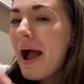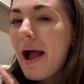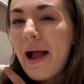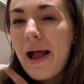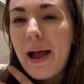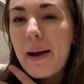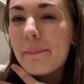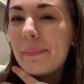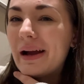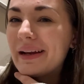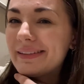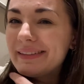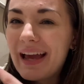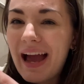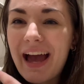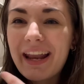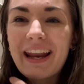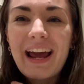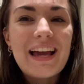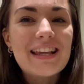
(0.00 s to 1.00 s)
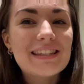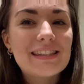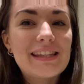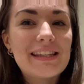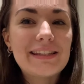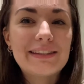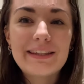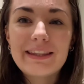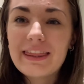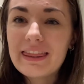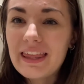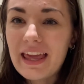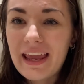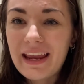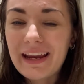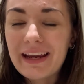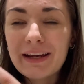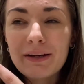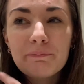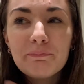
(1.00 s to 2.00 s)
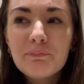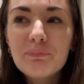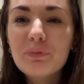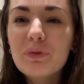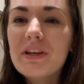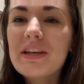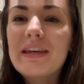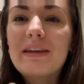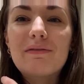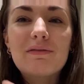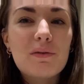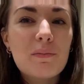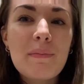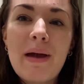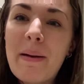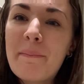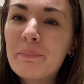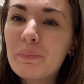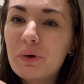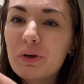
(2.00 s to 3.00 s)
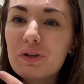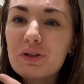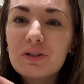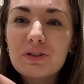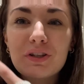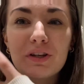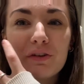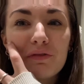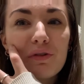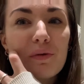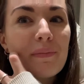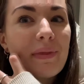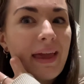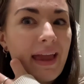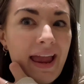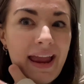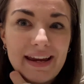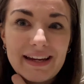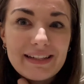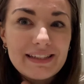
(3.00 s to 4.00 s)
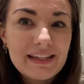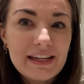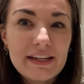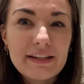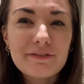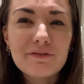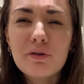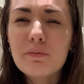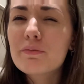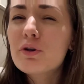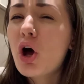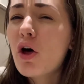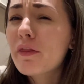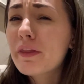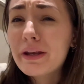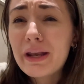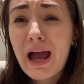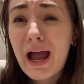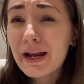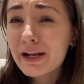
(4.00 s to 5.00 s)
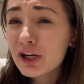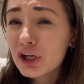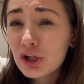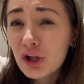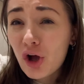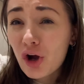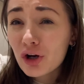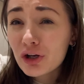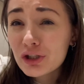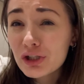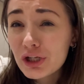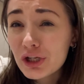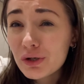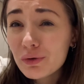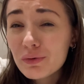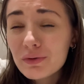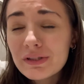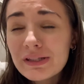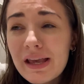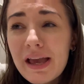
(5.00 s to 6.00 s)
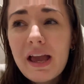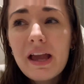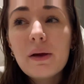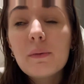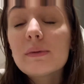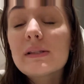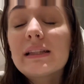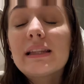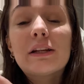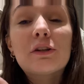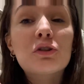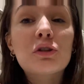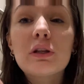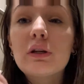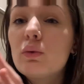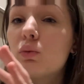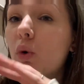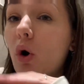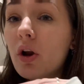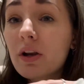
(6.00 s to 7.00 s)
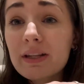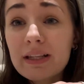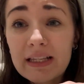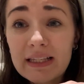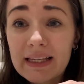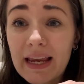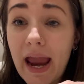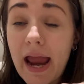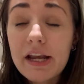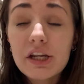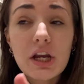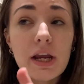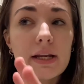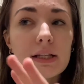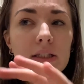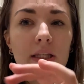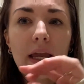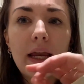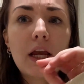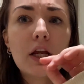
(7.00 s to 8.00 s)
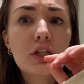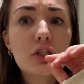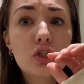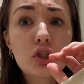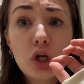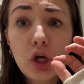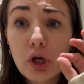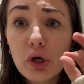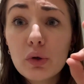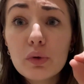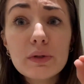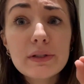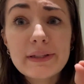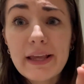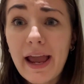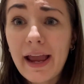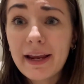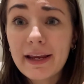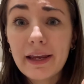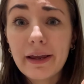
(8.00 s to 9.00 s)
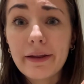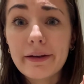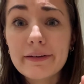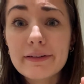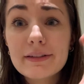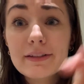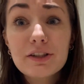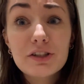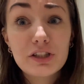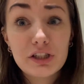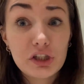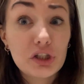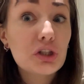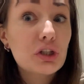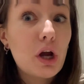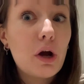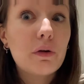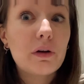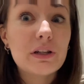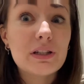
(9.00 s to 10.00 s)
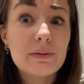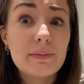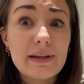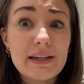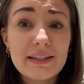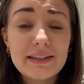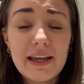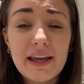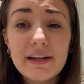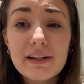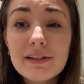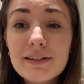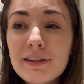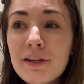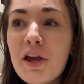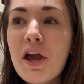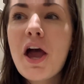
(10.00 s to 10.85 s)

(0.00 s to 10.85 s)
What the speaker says: And my dad has this thing that he remembers from the 80s, from Not the 9 o'clock News. It was literally one sketch. It's like 2 seconds, because he's showed it to me since.